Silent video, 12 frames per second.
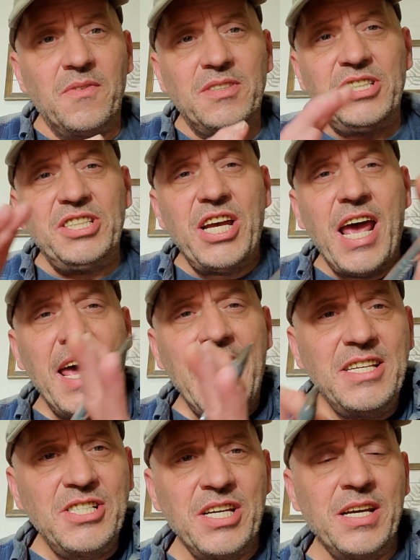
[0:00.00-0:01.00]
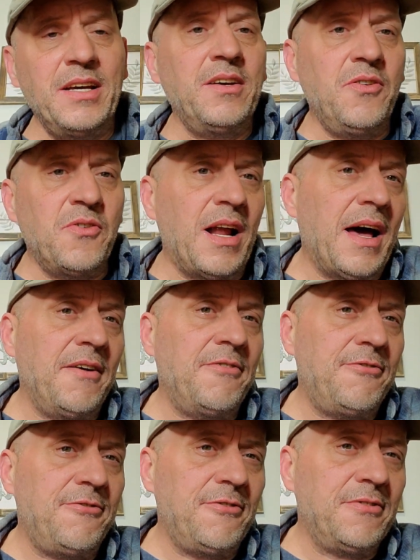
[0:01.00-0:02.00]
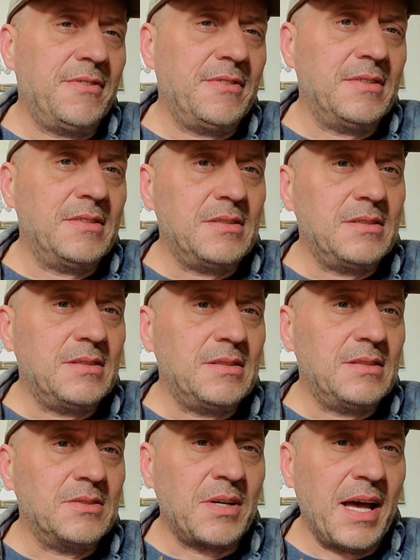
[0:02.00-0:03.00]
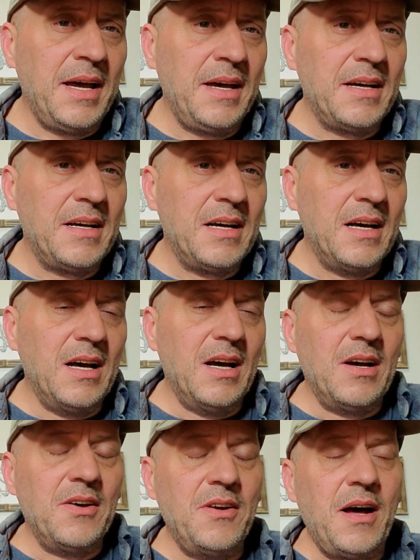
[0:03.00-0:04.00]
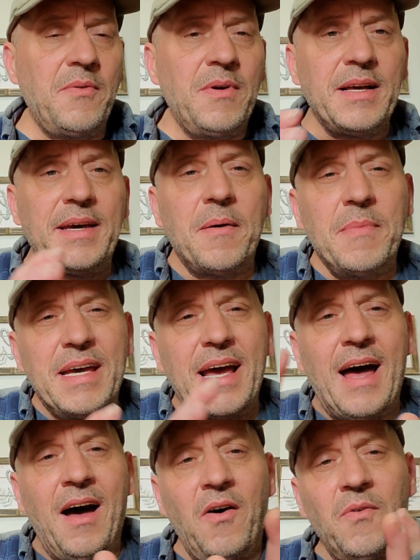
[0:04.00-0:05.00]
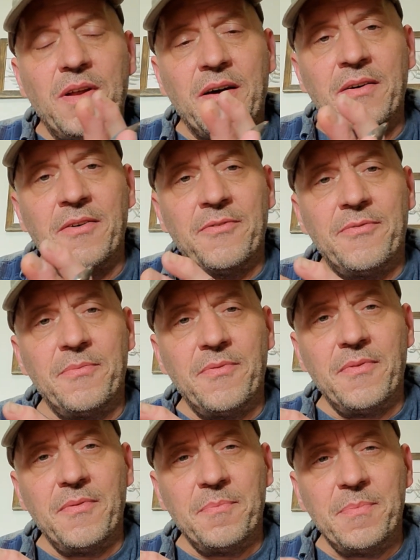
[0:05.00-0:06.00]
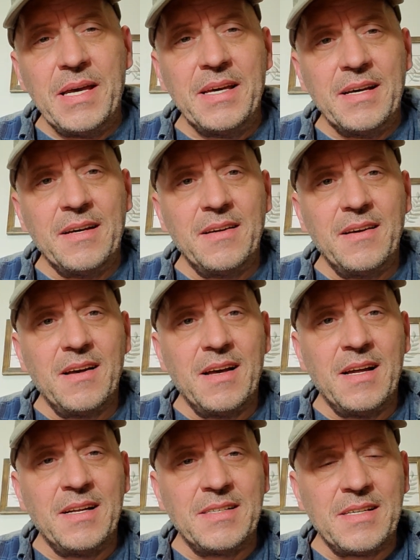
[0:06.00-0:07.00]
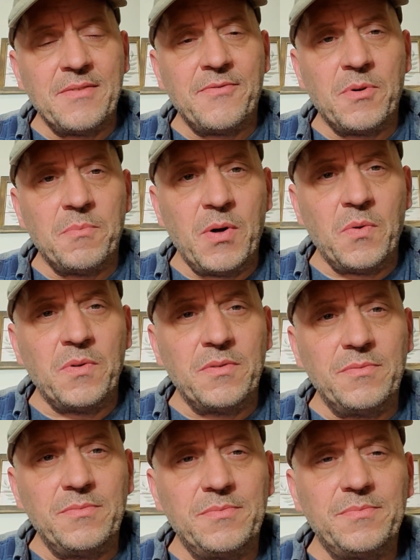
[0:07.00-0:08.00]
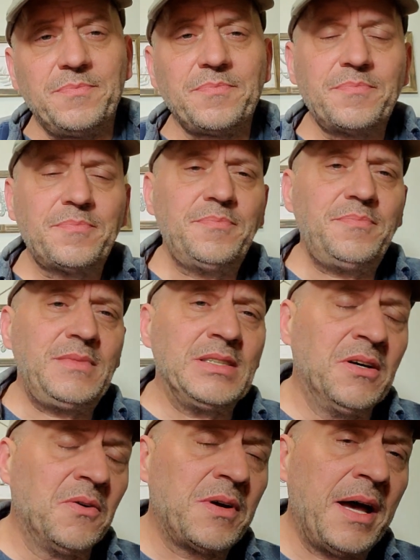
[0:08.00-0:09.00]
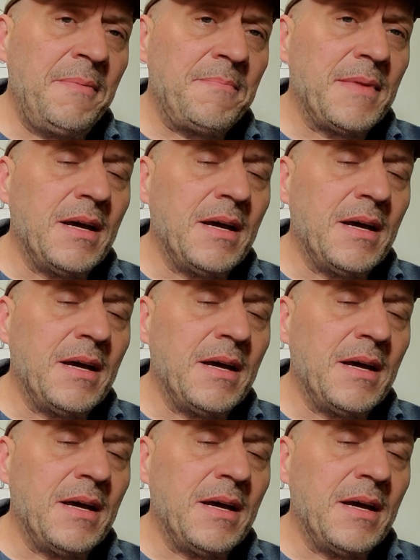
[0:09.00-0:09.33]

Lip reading: changing your life, okay? You're not really coming out of being in a sinful mode, okay?